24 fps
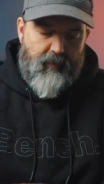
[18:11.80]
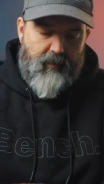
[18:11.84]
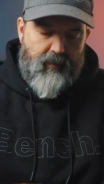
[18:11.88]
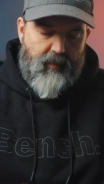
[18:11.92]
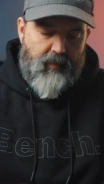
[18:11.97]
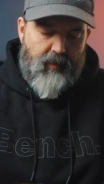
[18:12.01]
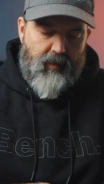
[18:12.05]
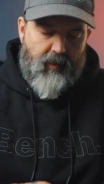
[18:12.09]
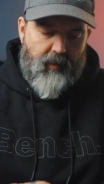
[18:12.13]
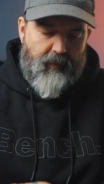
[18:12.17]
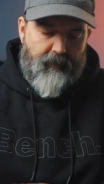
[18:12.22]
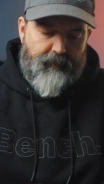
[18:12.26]

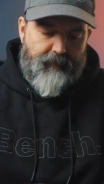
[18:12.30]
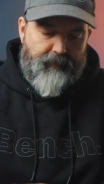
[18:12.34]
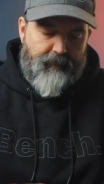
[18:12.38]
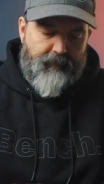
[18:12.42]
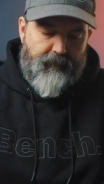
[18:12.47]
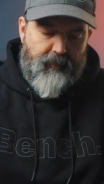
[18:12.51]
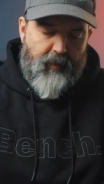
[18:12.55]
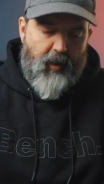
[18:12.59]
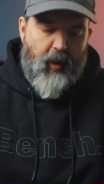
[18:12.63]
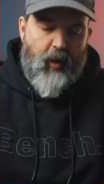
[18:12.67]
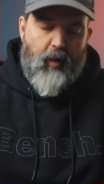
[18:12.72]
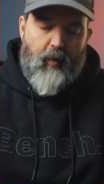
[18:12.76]
Sure.
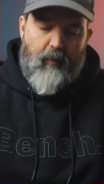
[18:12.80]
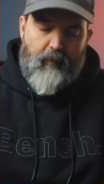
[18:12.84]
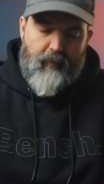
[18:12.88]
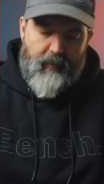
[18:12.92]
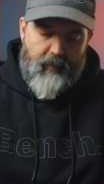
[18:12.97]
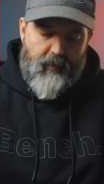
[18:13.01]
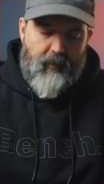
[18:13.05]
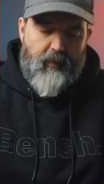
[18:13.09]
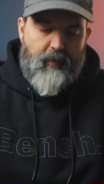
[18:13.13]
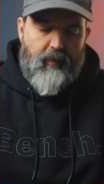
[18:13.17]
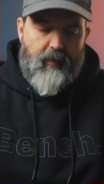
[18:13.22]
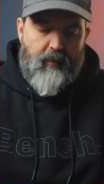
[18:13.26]
No,
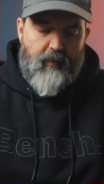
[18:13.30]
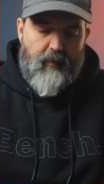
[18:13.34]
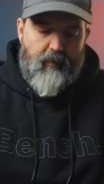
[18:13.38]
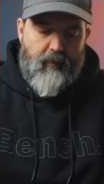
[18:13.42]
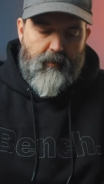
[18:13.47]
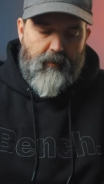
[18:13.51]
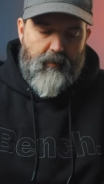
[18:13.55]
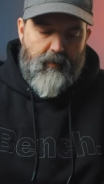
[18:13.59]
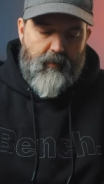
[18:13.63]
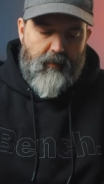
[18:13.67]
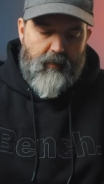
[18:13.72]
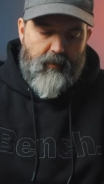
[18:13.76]

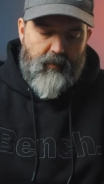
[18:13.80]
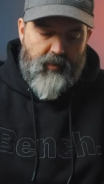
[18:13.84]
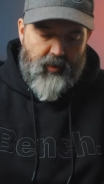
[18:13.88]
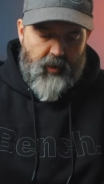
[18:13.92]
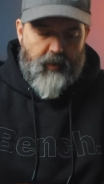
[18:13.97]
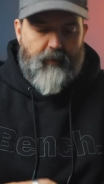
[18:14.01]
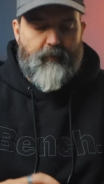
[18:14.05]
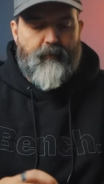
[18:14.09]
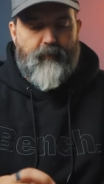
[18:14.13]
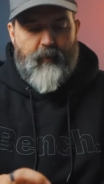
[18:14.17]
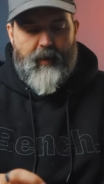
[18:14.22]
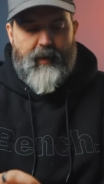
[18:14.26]

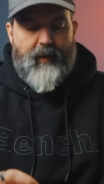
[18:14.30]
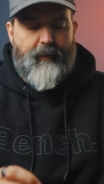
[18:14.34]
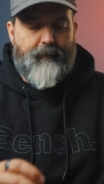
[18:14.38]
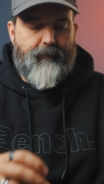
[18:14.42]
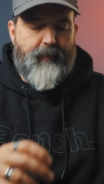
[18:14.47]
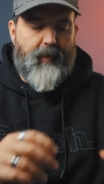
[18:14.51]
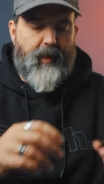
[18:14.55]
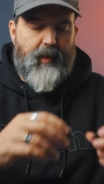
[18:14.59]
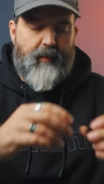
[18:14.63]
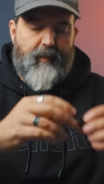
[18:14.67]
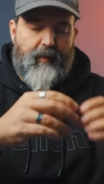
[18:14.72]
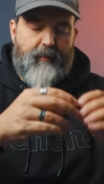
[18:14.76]
sure, why
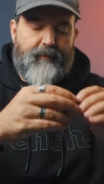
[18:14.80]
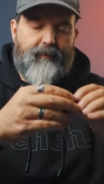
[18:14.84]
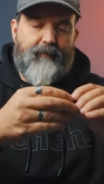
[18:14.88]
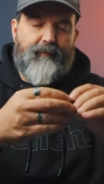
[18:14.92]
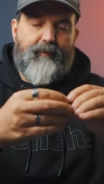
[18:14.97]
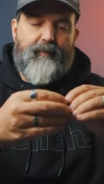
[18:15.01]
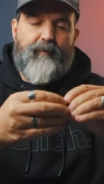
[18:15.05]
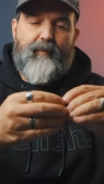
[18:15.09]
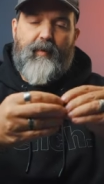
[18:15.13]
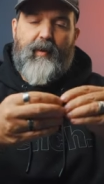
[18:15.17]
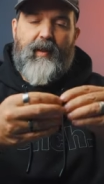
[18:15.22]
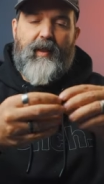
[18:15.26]
not?
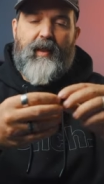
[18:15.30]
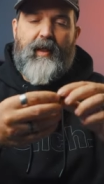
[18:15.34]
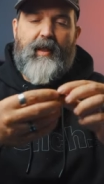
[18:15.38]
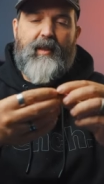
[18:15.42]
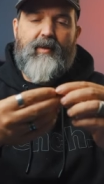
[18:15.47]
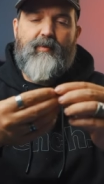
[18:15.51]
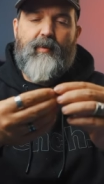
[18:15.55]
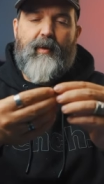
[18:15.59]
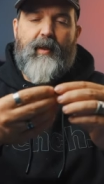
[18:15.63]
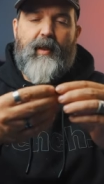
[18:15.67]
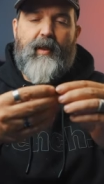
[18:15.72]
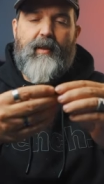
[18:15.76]
But it
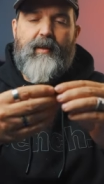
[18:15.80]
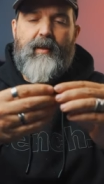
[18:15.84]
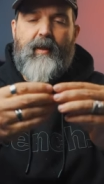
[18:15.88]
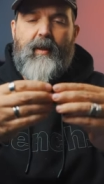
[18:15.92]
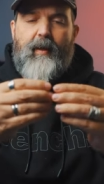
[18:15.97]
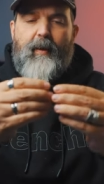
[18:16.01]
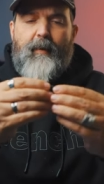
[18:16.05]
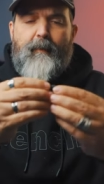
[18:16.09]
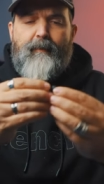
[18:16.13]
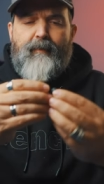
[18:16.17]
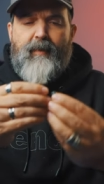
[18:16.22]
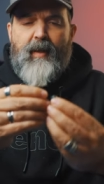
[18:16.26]
is what it is.
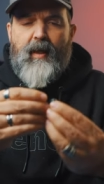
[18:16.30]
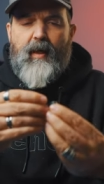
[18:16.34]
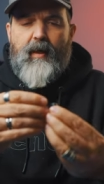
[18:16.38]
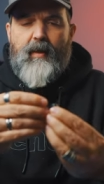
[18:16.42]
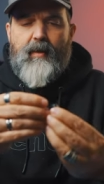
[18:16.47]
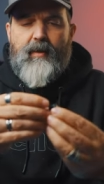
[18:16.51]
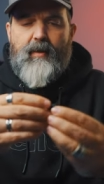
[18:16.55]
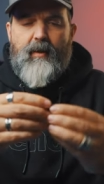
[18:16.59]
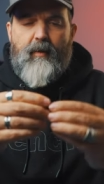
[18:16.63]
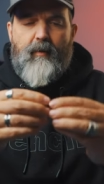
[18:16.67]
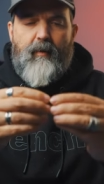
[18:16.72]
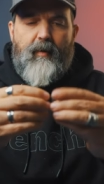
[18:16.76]

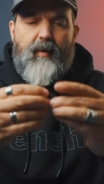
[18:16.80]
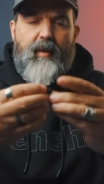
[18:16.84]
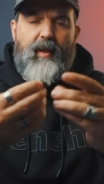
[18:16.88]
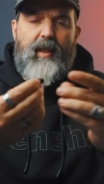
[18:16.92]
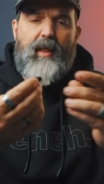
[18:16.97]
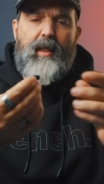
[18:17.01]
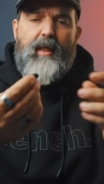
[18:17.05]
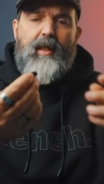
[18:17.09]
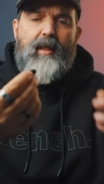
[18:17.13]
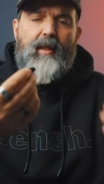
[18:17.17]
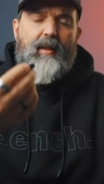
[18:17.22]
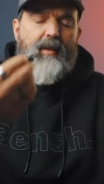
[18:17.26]
So
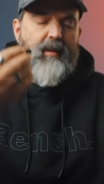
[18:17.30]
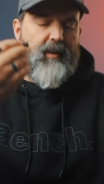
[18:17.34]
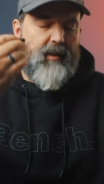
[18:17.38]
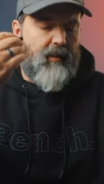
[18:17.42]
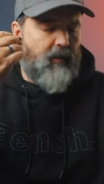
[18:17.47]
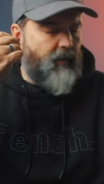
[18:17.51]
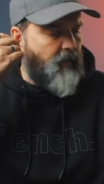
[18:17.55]
these